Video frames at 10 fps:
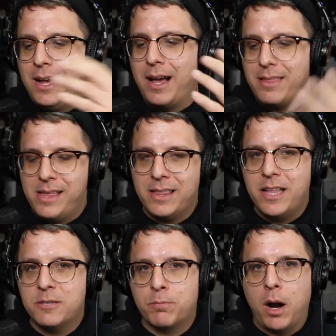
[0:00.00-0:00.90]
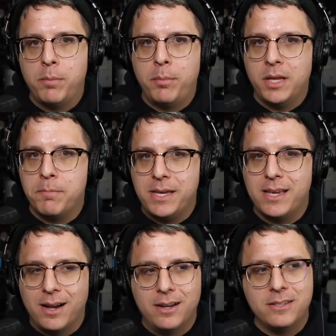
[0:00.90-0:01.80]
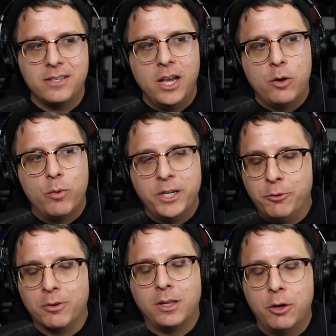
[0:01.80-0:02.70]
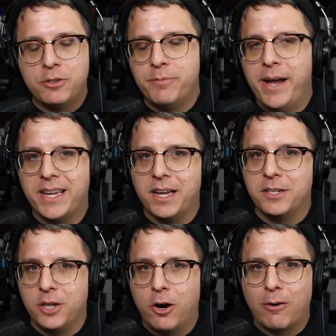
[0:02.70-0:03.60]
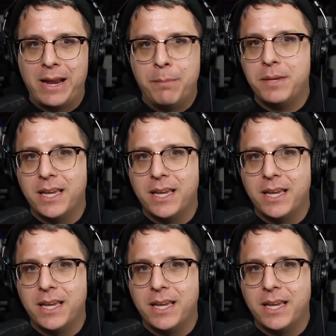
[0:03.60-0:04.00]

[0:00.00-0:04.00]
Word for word: I think that's probably because when you close mic a guitar amp,